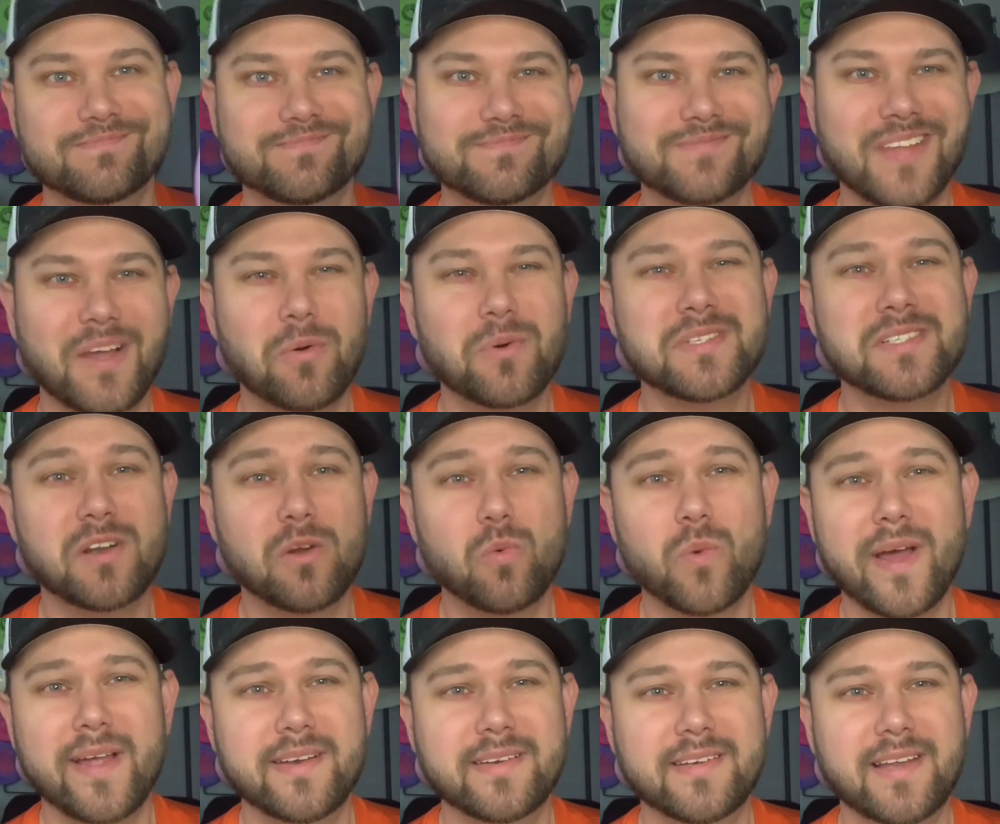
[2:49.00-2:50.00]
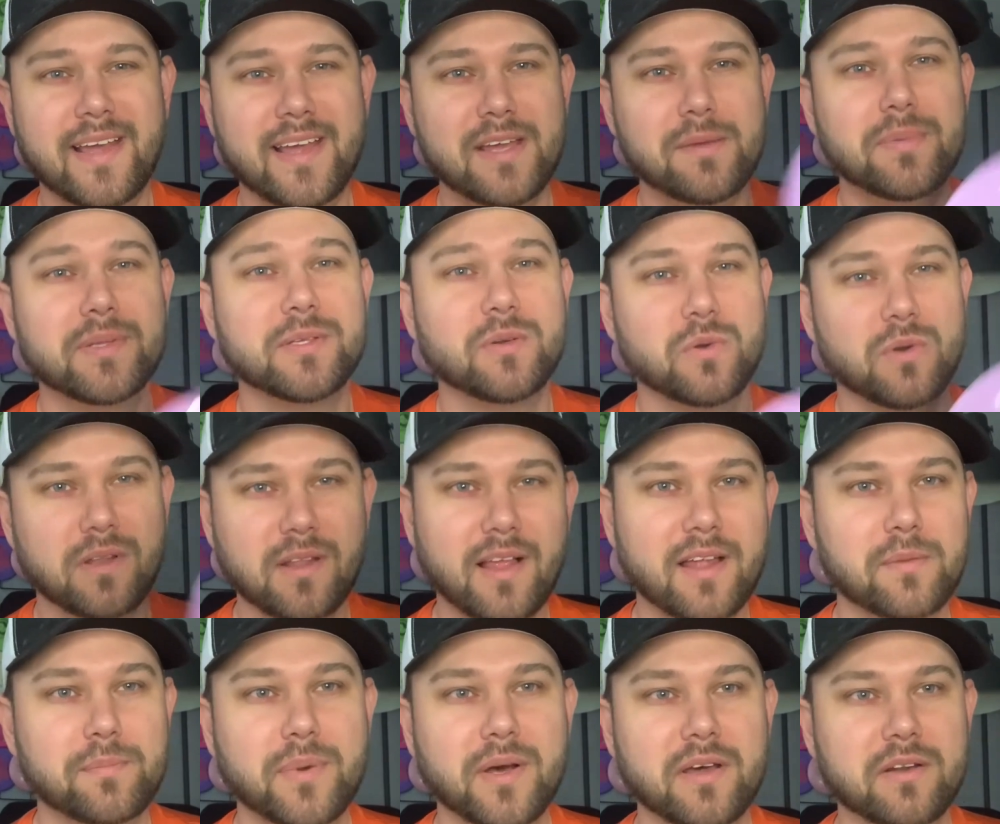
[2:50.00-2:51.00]
it wasn't a wet day, but there were a lot
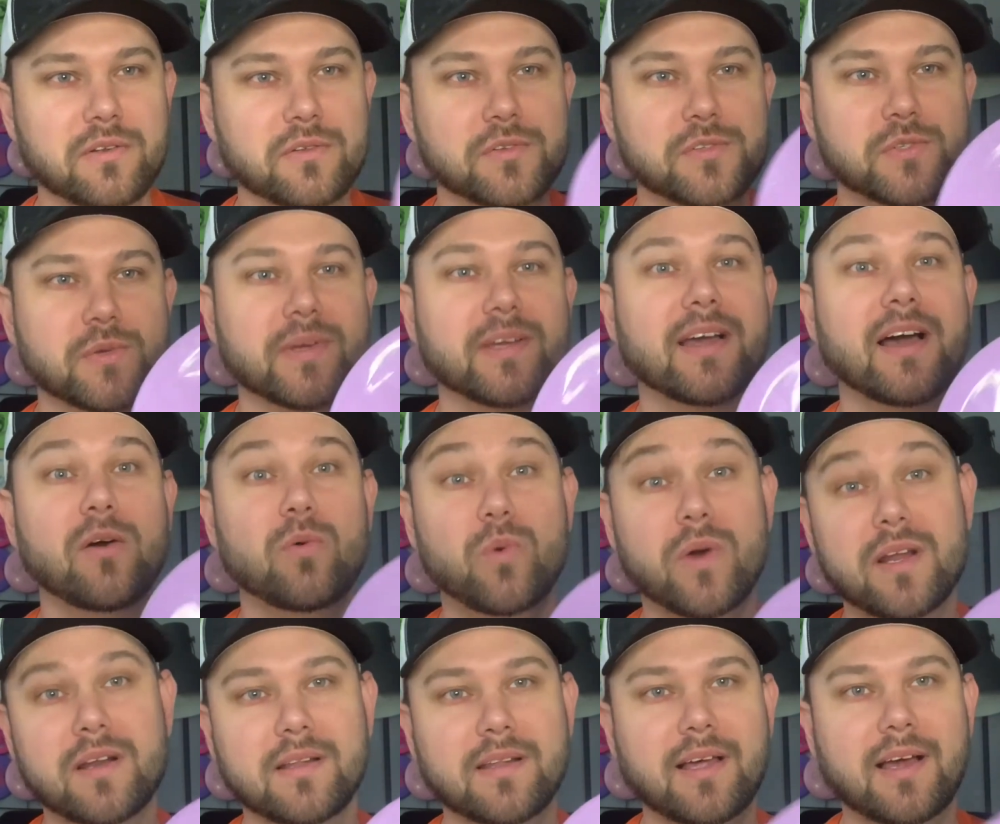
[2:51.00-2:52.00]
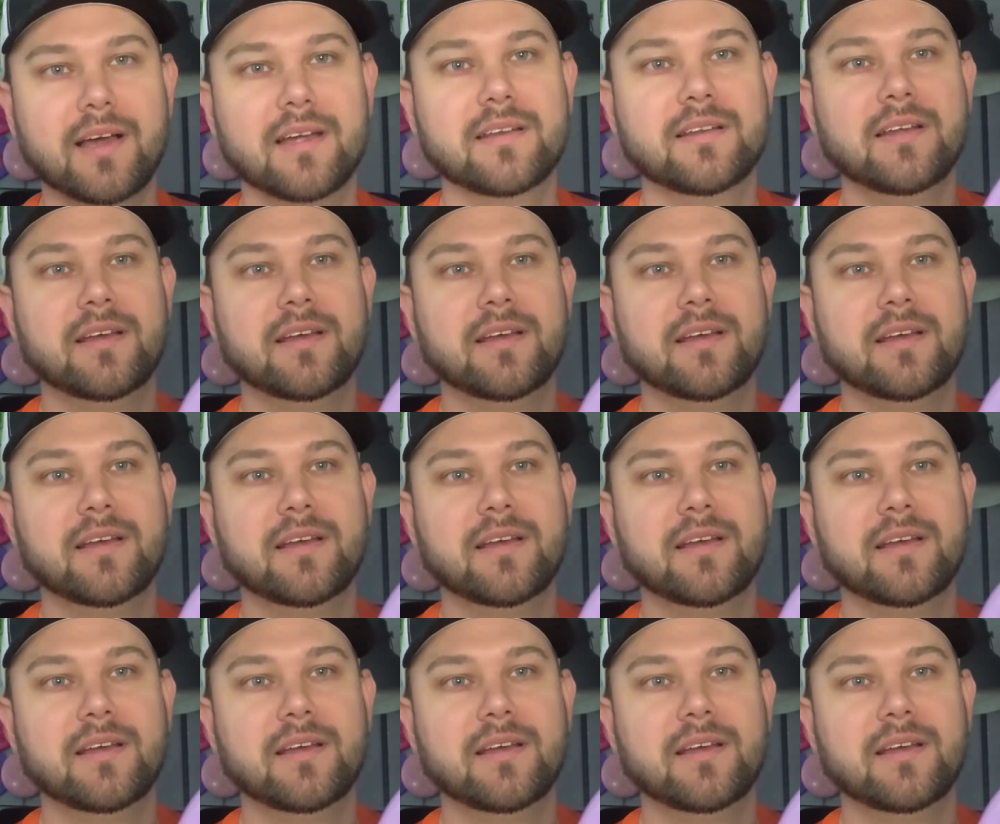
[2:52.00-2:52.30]
of puddles, so it got wet a lot.